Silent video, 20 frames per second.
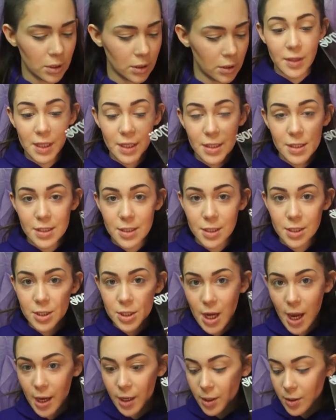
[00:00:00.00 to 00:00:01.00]
These
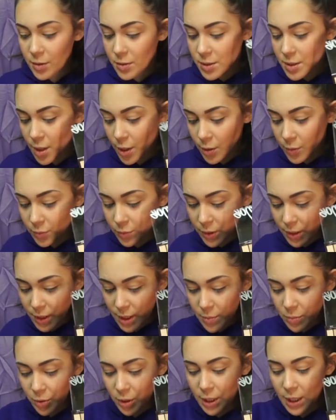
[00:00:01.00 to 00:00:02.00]
shadows are
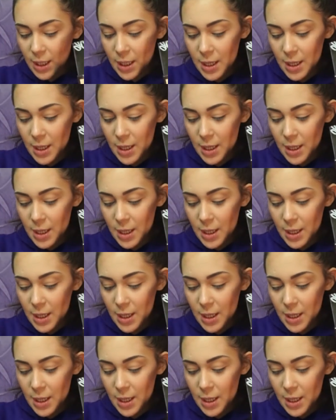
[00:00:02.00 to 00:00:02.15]
really pretty.